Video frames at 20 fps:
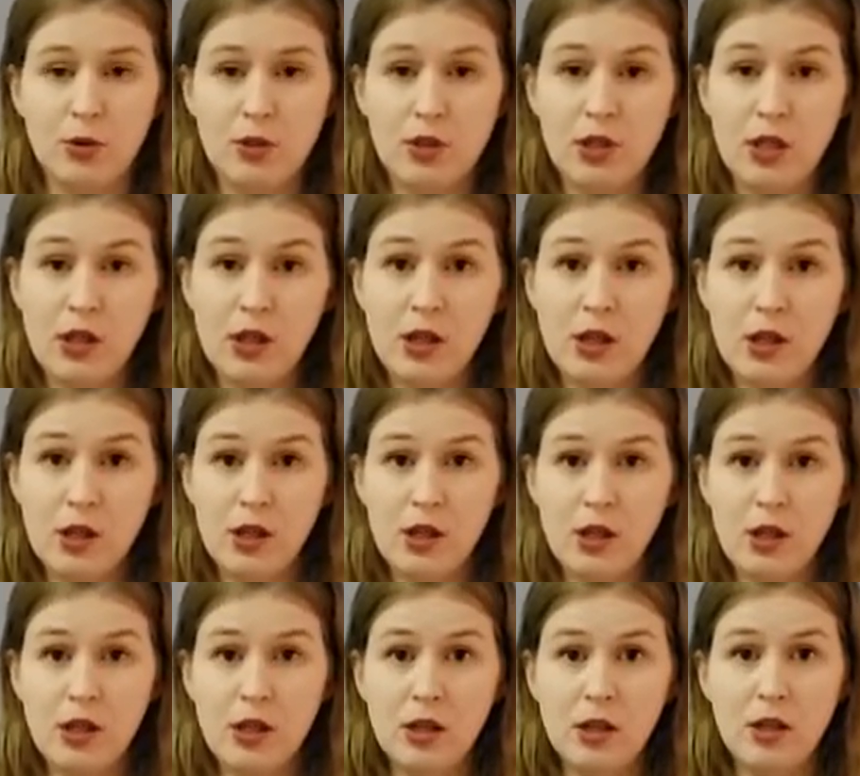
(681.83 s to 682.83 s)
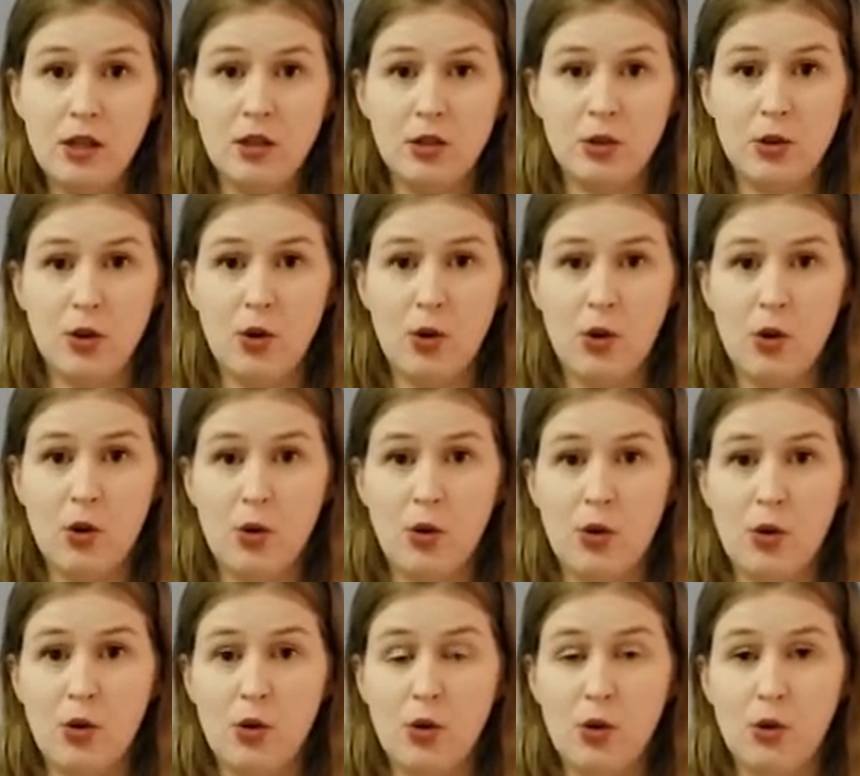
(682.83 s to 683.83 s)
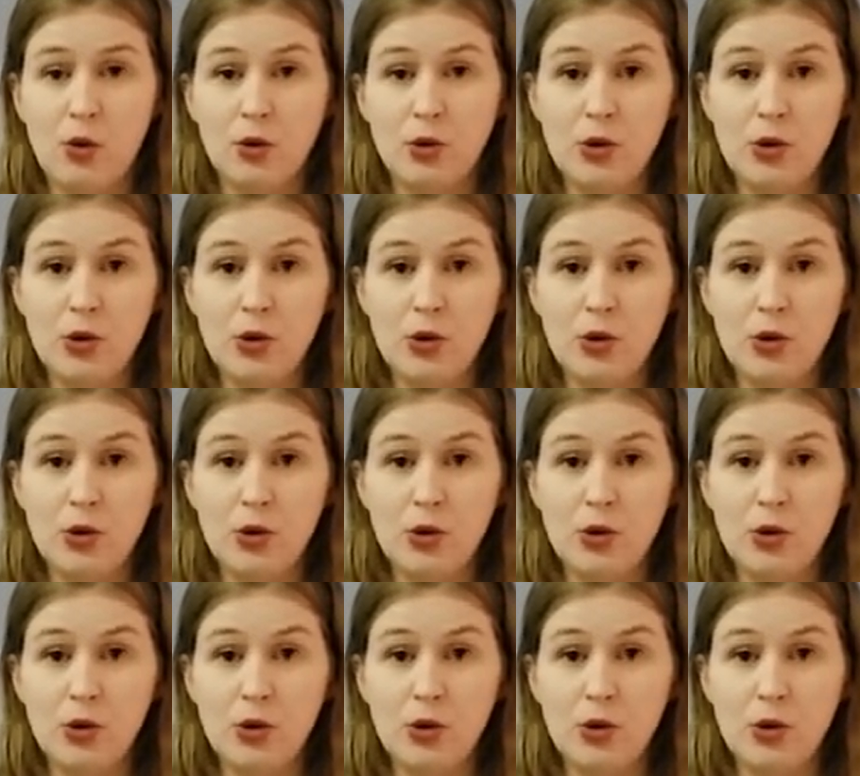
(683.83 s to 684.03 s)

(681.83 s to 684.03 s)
ti, do,